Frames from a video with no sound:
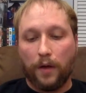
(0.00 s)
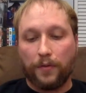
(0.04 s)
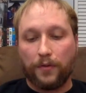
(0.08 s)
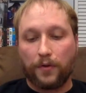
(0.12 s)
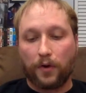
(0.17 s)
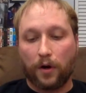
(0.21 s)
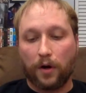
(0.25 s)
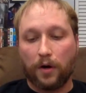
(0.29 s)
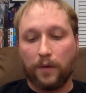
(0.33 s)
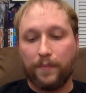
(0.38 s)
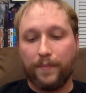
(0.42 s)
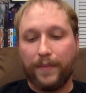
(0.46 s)

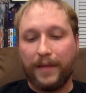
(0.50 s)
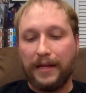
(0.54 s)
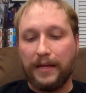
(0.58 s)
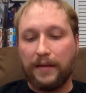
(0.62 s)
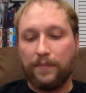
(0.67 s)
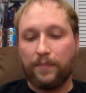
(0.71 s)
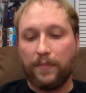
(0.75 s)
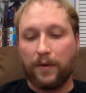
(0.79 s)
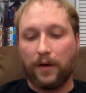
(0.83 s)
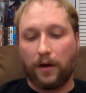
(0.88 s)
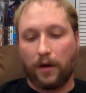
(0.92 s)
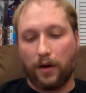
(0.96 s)
There aren't
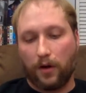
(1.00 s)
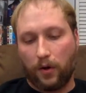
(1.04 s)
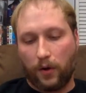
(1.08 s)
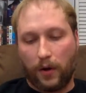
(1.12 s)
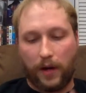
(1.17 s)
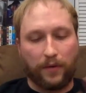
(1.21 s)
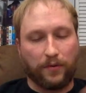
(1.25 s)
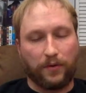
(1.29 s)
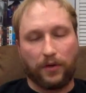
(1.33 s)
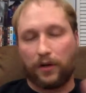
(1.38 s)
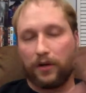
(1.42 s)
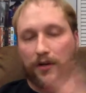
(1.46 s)
many, oh,
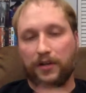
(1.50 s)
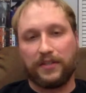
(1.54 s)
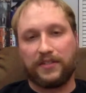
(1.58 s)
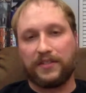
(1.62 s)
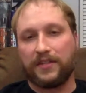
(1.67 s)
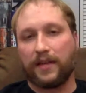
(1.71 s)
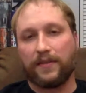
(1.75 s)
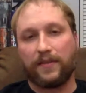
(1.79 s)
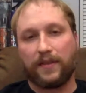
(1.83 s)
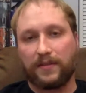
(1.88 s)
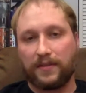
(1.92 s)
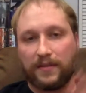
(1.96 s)
I already
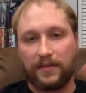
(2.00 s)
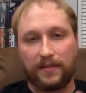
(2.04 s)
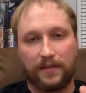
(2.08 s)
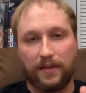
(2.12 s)
said that